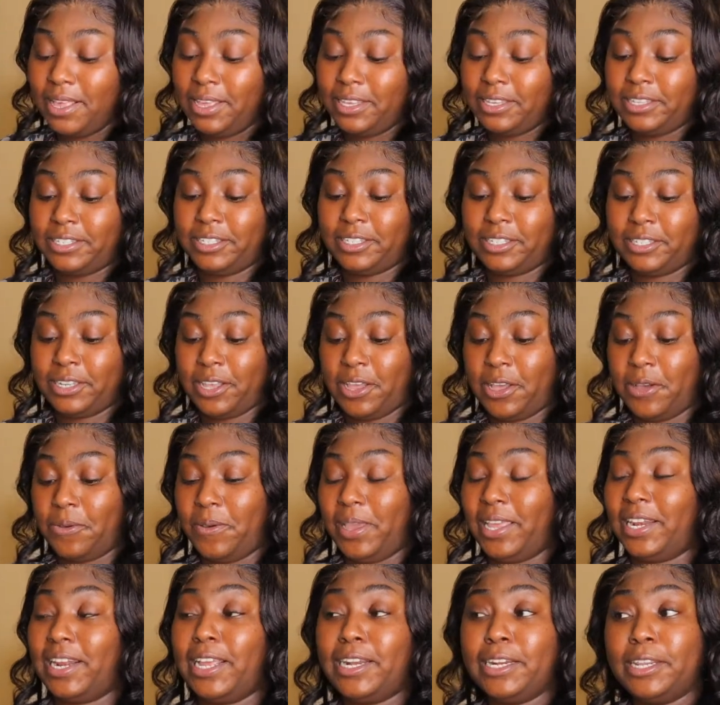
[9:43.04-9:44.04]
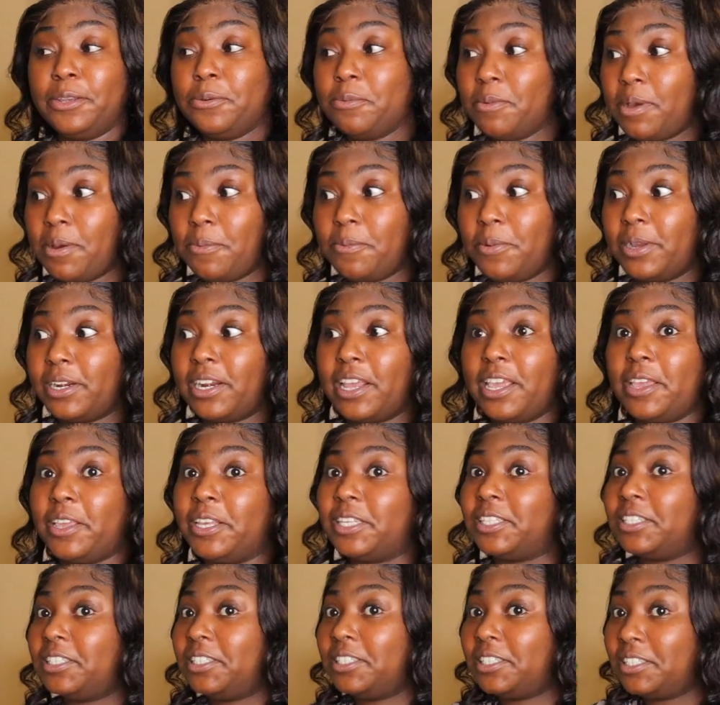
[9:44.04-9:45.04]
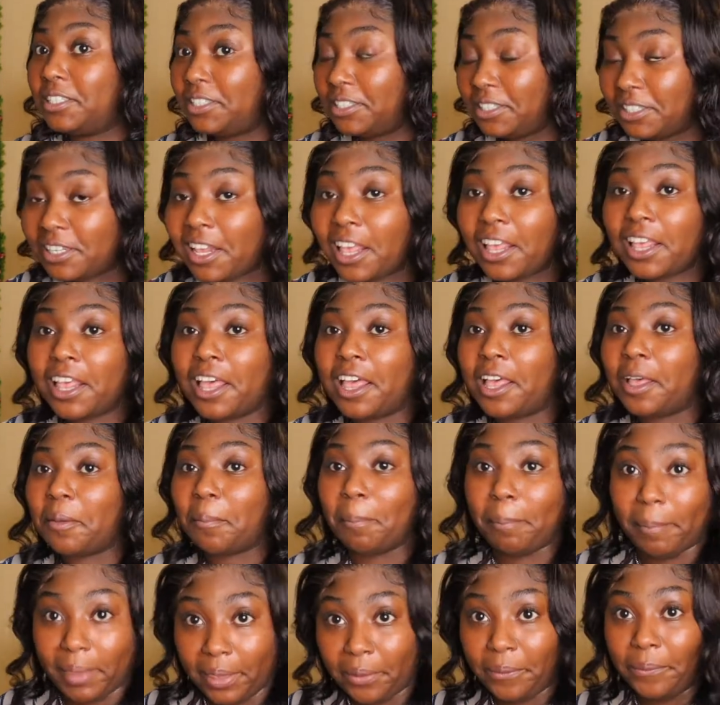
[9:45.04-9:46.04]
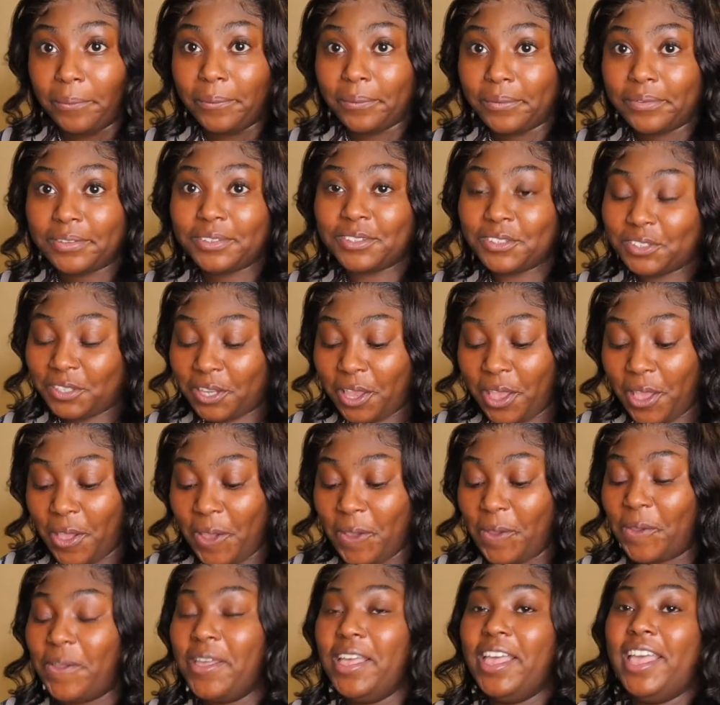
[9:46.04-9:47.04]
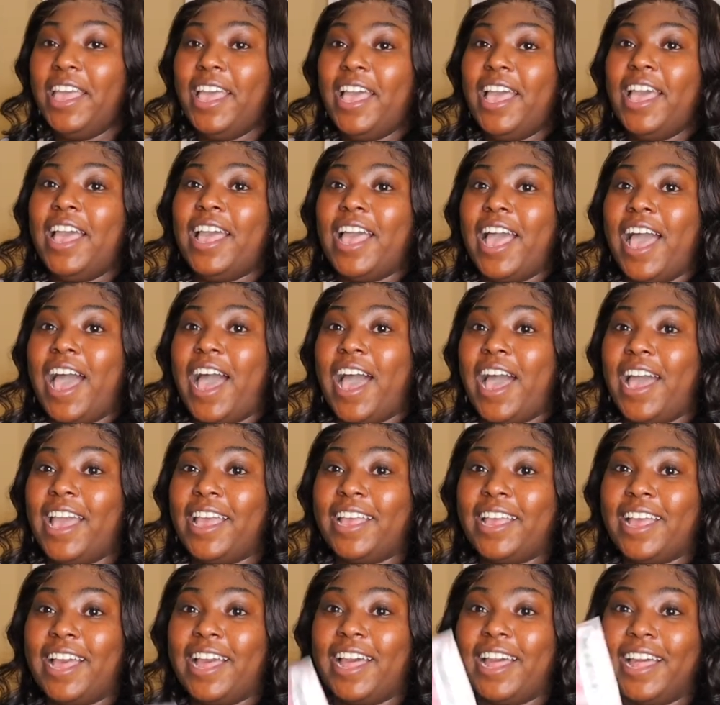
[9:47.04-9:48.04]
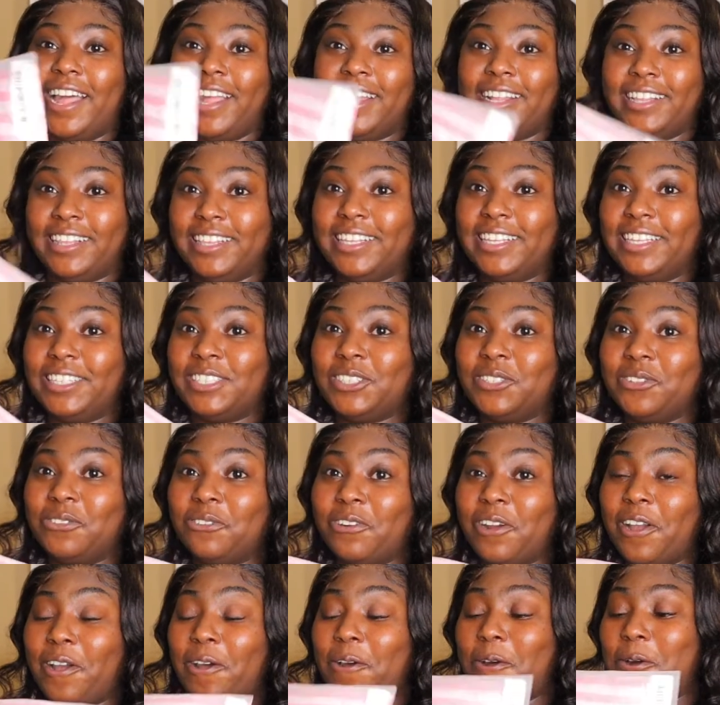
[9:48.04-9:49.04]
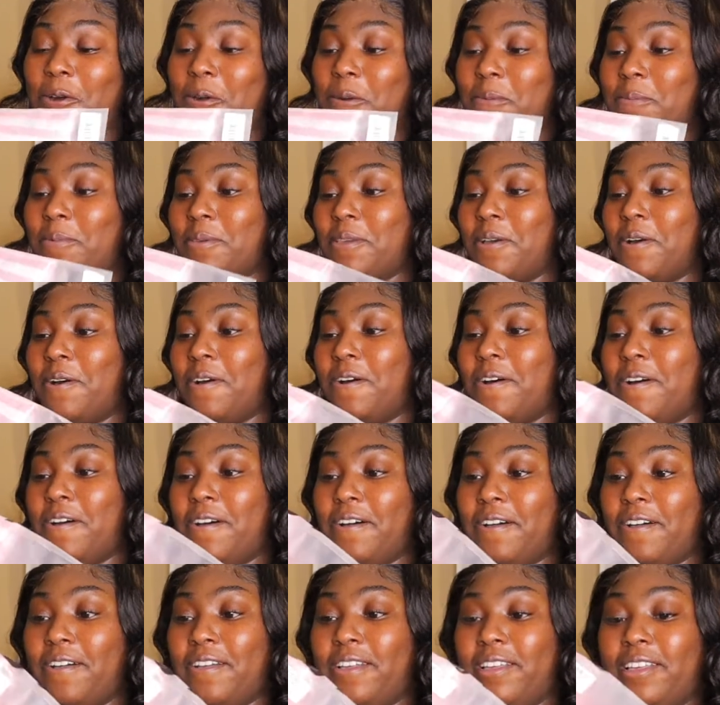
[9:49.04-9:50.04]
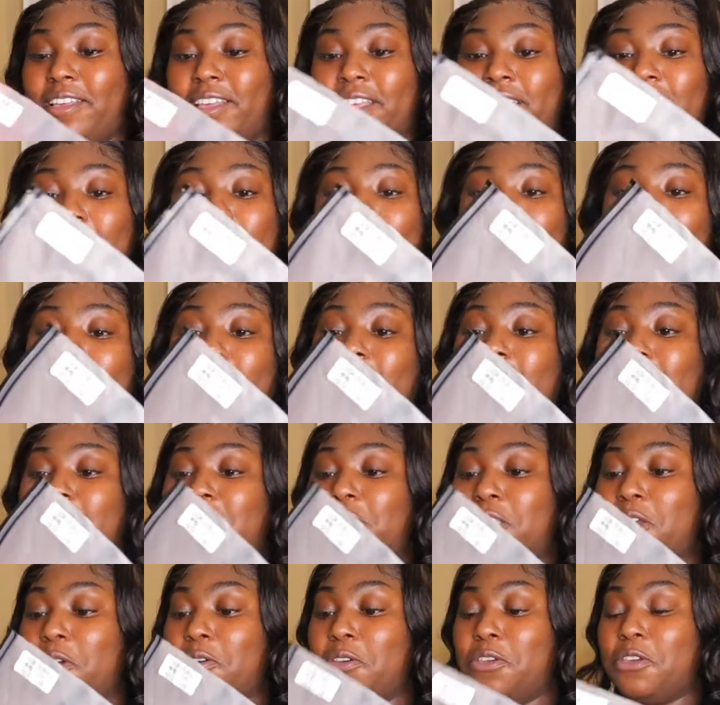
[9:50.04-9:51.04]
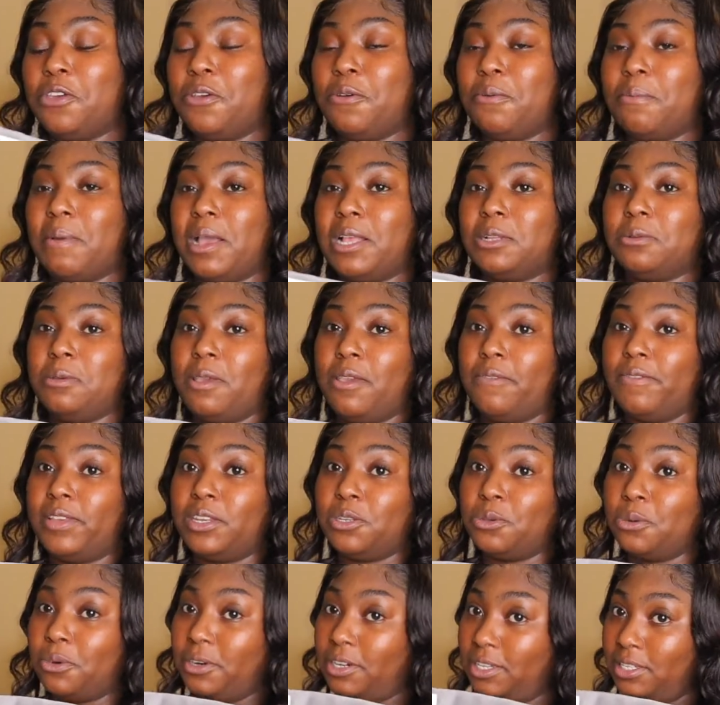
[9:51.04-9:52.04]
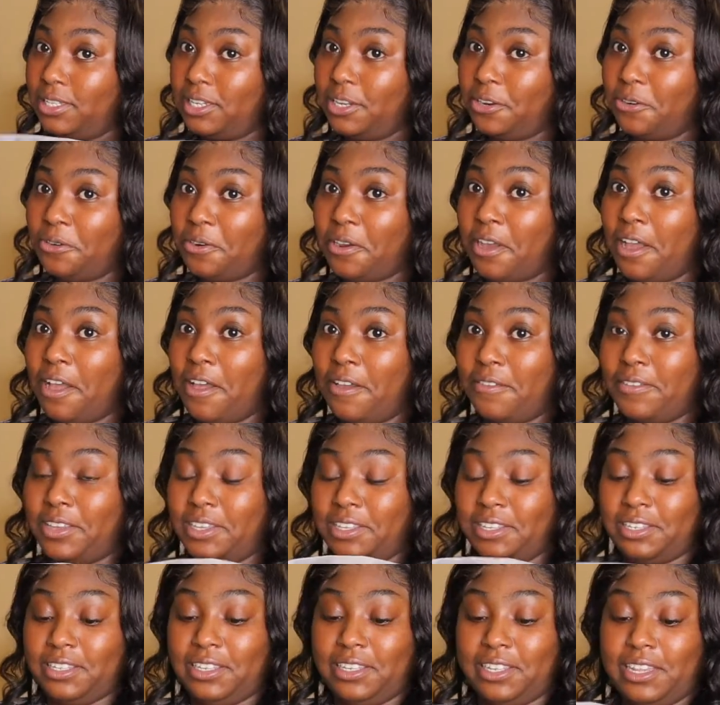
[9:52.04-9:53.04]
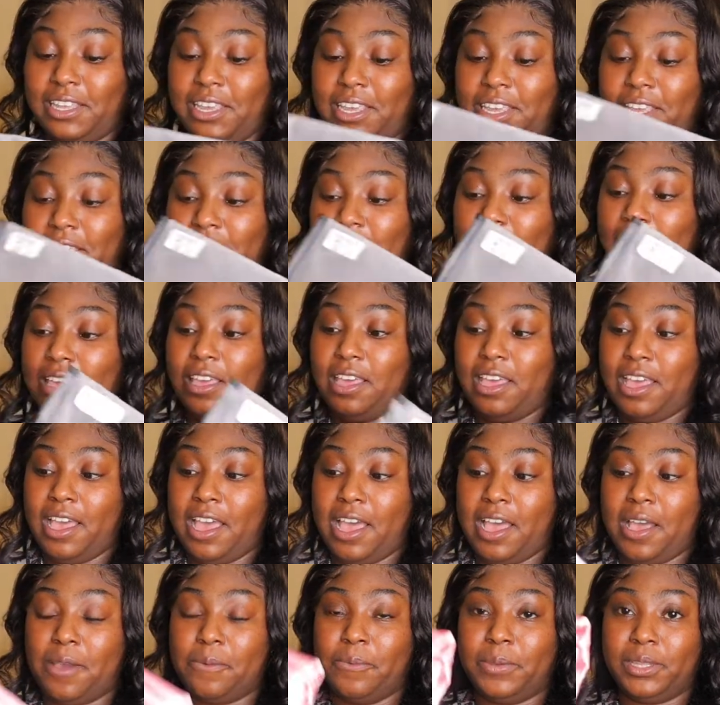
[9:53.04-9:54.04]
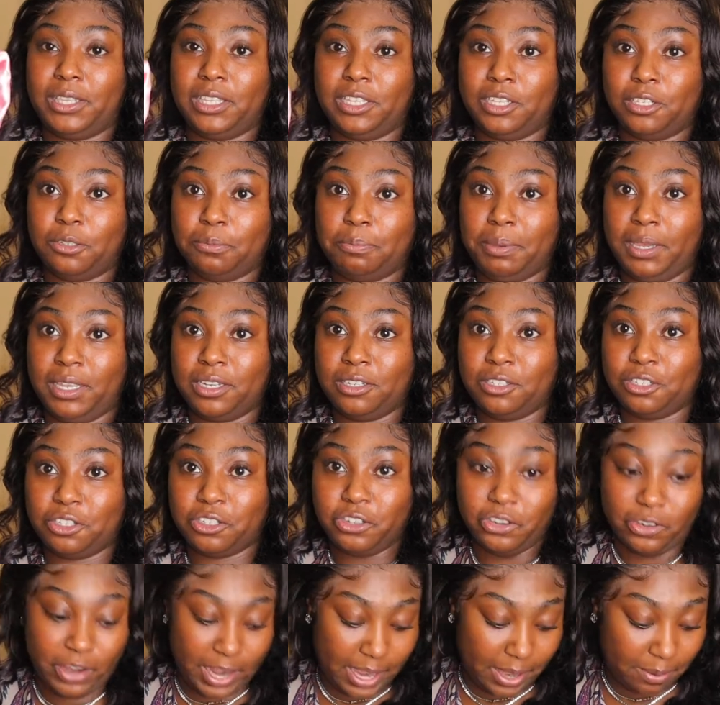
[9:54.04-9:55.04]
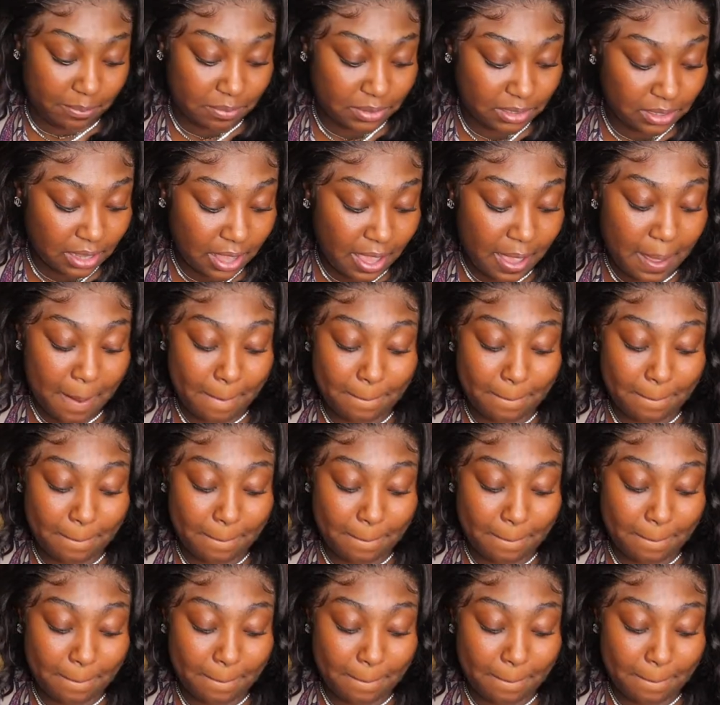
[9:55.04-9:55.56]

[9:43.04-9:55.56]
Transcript: So, and I need one with a belt. So, I got this robe, y'all. And it's so cute. It reminds me of Victoria's Secret, obviously, with the pinstripes.